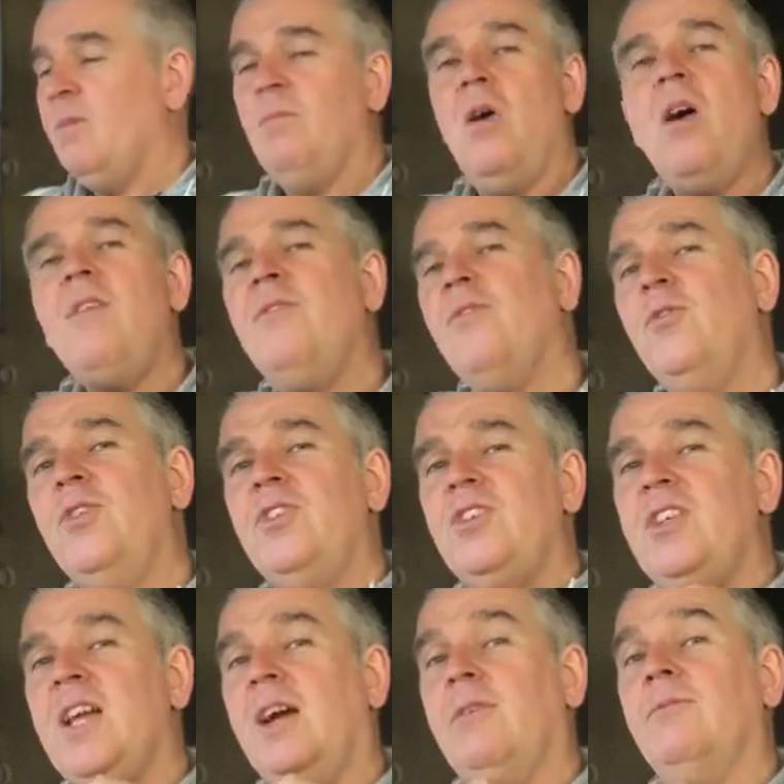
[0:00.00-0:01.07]
My
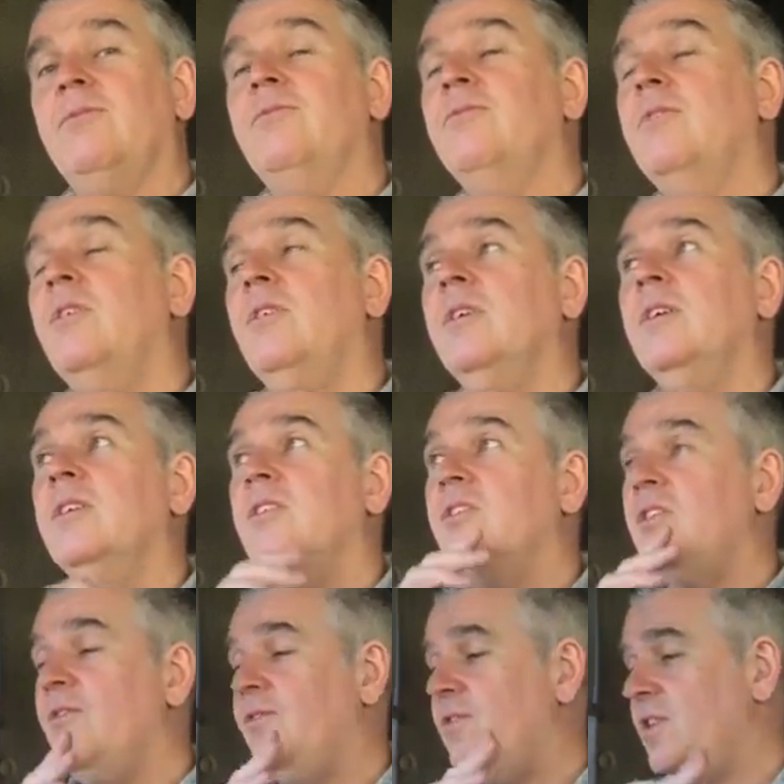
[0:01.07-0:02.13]
voice, you know, right, as
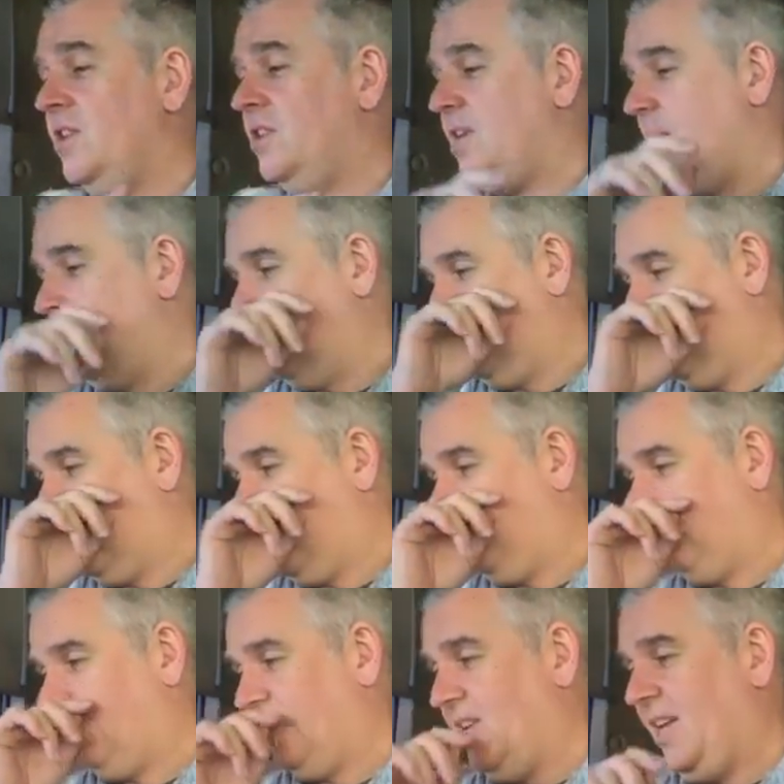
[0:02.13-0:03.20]
soft as it sounds,
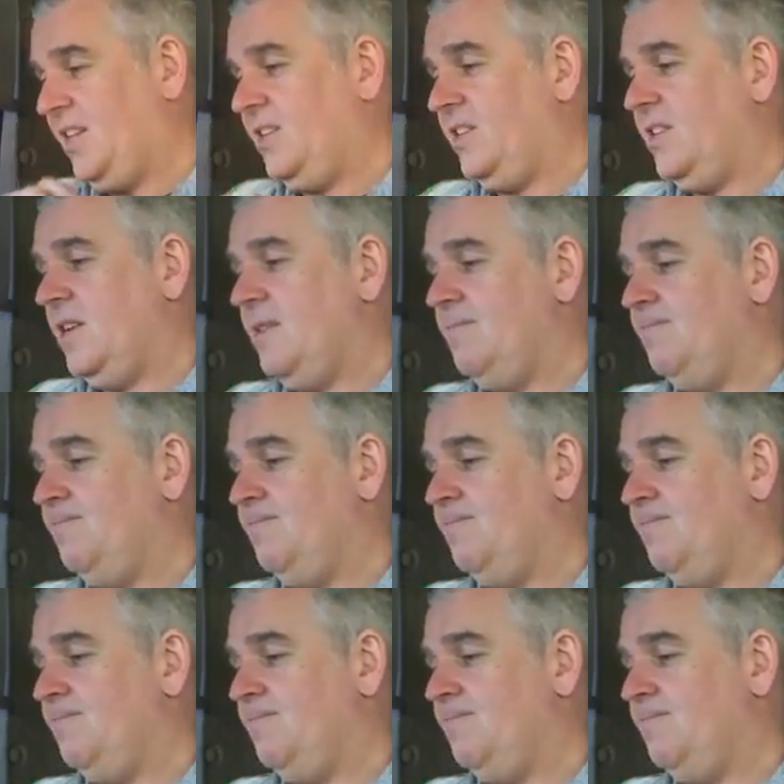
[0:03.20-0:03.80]
it's